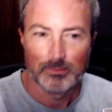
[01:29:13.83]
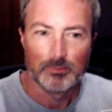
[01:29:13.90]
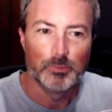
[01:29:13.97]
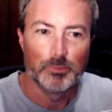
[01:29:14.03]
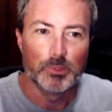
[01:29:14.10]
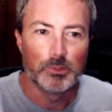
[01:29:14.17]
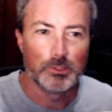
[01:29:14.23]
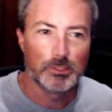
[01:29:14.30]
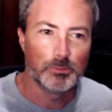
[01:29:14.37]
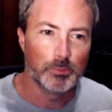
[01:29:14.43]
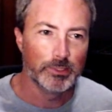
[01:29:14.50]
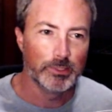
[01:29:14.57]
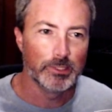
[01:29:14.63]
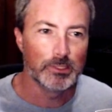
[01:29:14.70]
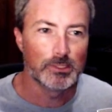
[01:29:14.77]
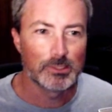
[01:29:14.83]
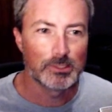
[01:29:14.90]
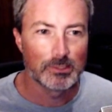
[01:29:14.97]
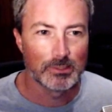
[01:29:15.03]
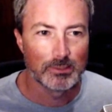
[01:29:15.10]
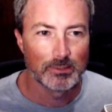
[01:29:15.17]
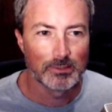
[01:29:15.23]
Bonus points.
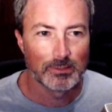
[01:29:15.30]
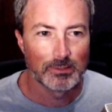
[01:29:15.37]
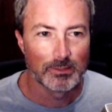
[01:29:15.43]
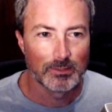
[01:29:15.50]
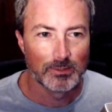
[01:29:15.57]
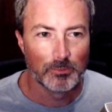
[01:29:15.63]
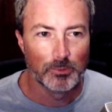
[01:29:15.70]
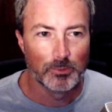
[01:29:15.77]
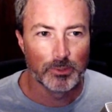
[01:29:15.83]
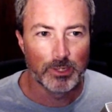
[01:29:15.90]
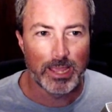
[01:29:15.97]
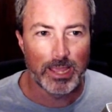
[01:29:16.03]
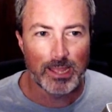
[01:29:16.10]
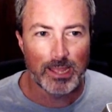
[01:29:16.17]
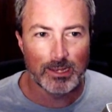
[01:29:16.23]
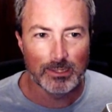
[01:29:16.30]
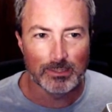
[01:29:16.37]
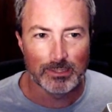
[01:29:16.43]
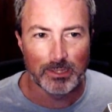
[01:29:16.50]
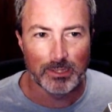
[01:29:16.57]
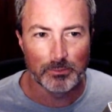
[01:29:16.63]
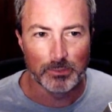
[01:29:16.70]
We're adding
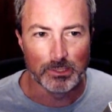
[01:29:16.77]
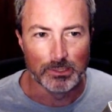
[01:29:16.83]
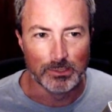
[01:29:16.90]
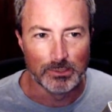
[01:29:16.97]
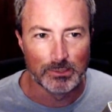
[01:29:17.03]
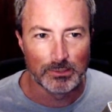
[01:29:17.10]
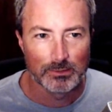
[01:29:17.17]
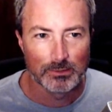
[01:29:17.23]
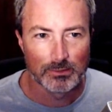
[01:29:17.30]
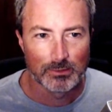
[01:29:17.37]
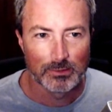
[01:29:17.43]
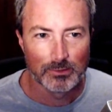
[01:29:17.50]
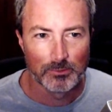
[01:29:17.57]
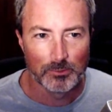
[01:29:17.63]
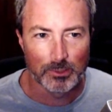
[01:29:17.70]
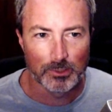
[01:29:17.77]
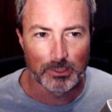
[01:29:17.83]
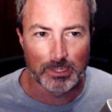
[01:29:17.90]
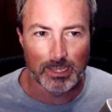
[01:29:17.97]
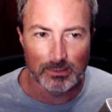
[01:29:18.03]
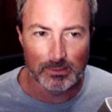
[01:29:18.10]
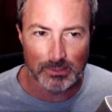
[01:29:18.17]
damage. We're
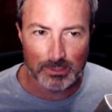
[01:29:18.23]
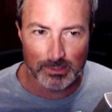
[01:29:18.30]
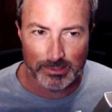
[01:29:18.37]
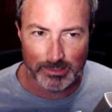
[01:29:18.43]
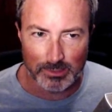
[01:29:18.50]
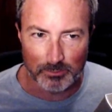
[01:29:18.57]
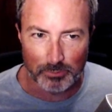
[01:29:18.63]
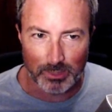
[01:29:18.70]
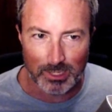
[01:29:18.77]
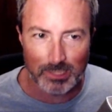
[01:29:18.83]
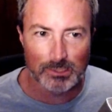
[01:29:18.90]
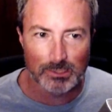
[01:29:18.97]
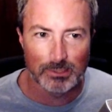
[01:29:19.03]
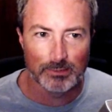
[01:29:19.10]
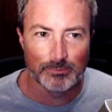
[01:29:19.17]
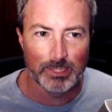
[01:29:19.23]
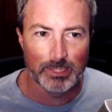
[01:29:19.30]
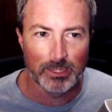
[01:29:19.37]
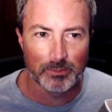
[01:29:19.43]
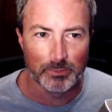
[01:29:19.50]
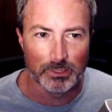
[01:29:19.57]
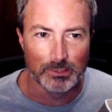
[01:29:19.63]
calculating positive
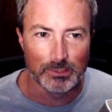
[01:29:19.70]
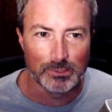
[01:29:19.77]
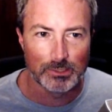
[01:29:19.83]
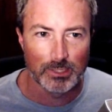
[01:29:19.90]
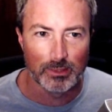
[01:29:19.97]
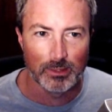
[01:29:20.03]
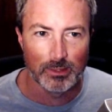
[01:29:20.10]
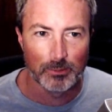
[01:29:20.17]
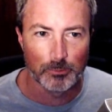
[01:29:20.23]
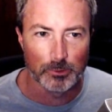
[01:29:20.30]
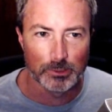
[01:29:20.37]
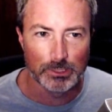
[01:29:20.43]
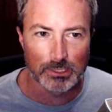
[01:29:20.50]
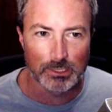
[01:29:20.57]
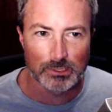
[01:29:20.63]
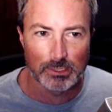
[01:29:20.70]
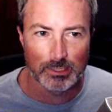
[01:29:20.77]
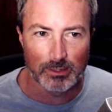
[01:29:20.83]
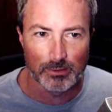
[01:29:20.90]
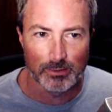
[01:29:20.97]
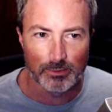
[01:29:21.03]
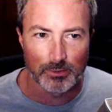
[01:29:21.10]
damage, and then we're adjusting
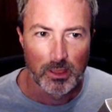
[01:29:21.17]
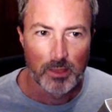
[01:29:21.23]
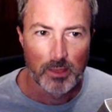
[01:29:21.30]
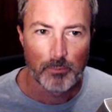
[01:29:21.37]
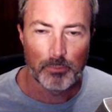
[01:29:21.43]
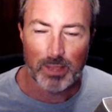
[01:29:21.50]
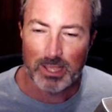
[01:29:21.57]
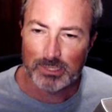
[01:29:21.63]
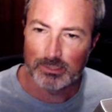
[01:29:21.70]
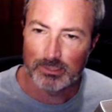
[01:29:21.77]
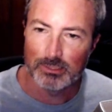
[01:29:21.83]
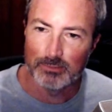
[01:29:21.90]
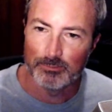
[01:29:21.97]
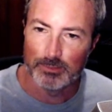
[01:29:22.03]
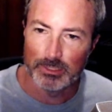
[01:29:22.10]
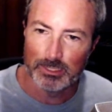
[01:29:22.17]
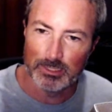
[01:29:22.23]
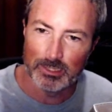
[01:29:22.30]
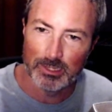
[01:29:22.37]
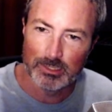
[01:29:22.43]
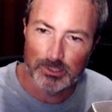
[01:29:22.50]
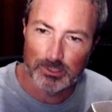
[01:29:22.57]
health positively,
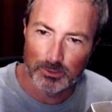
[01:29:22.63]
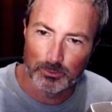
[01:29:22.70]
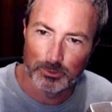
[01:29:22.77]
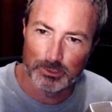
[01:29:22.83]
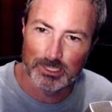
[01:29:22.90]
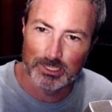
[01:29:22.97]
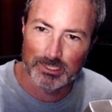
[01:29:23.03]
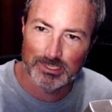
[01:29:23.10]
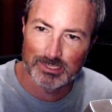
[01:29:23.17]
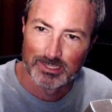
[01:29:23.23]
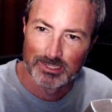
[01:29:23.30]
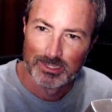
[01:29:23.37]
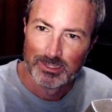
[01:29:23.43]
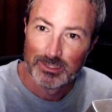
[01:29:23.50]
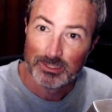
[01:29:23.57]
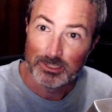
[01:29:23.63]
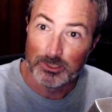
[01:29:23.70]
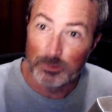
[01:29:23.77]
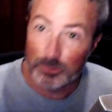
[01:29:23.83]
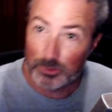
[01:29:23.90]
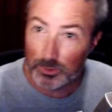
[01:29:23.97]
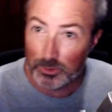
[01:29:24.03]
and so we're just...
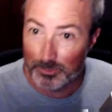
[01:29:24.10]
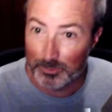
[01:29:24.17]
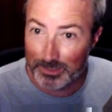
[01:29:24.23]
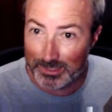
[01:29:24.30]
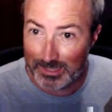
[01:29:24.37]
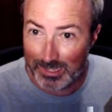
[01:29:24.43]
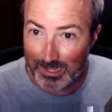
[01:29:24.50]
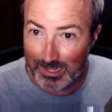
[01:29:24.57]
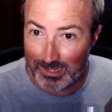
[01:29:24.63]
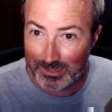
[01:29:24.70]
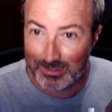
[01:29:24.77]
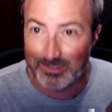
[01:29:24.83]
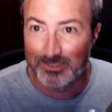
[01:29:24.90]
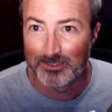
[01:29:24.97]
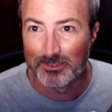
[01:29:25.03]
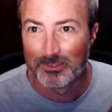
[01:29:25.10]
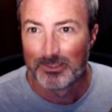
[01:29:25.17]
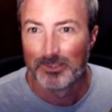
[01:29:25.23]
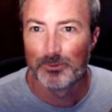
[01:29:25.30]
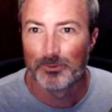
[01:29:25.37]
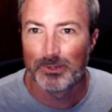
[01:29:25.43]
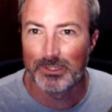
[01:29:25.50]
You told me that?
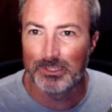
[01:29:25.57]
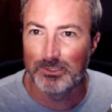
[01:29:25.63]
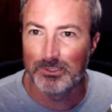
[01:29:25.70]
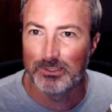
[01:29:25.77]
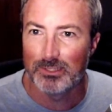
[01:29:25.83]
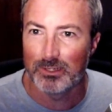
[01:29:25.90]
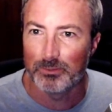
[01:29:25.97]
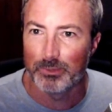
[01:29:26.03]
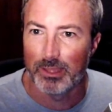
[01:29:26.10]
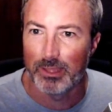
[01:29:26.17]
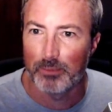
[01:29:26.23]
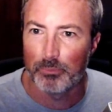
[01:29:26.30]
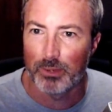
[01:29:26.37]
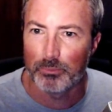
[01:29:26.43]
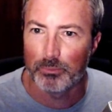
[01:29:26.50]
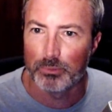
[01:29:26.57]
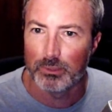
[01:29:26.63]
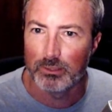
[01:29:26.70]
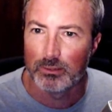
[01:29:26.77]
When did you tell me that, Poppy?